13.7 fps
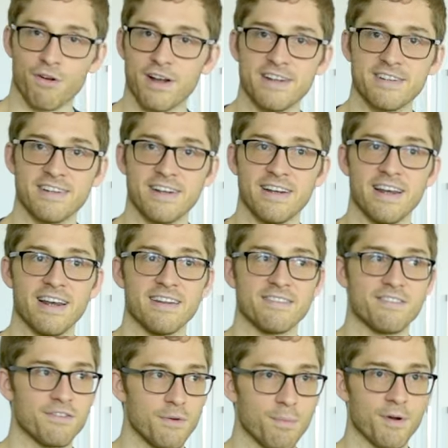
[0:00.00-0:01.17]
green tea is
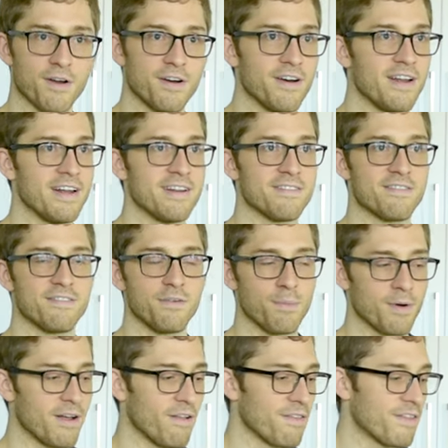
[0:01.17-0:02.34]
super good. It's
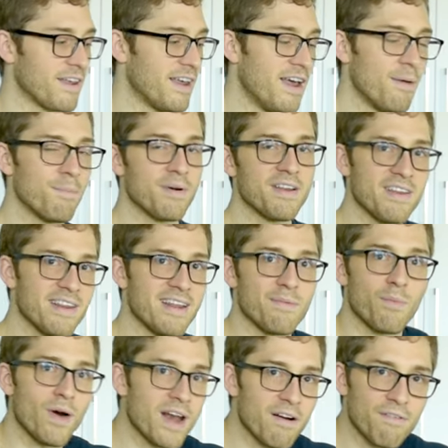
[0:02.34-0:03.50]
super healthy. But
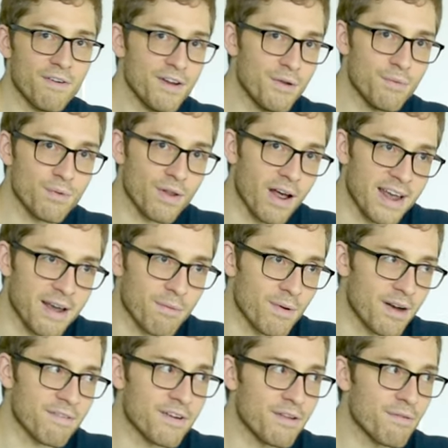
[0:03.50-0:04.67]
whatever you like,
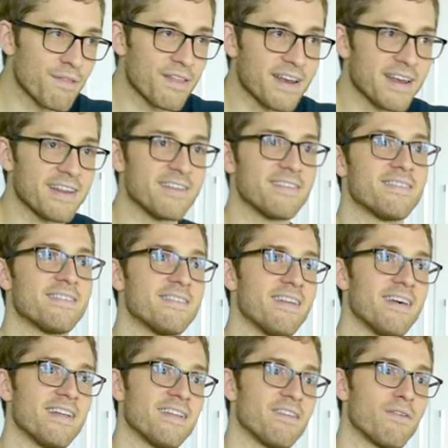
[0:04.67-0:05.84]
whatever you think is
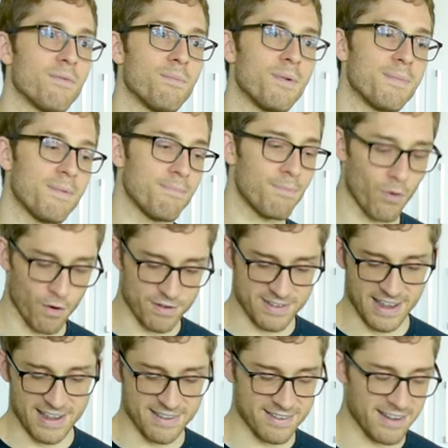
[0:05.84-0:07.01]
uh, a little more
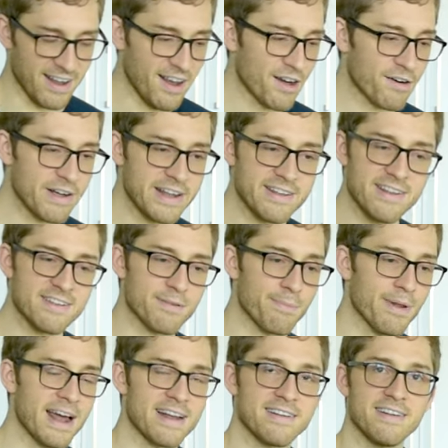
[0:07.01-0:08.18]
tasty. Green teas and
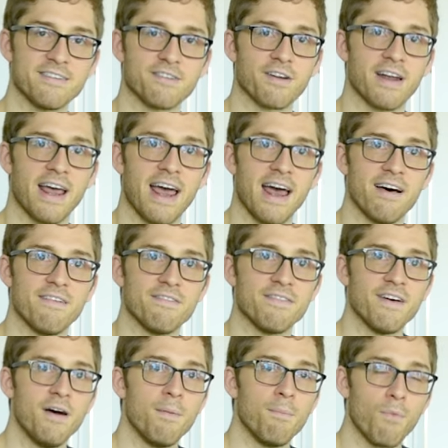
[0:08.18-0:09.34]
black teas are gonna have
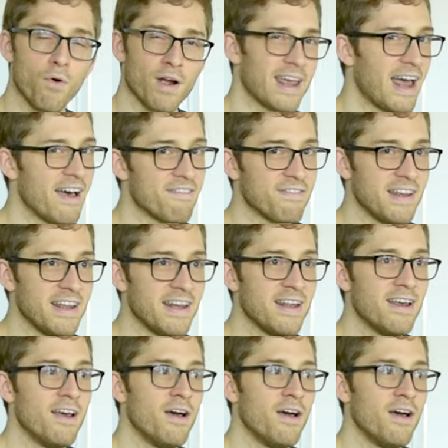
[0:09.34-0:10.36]
more caffeine.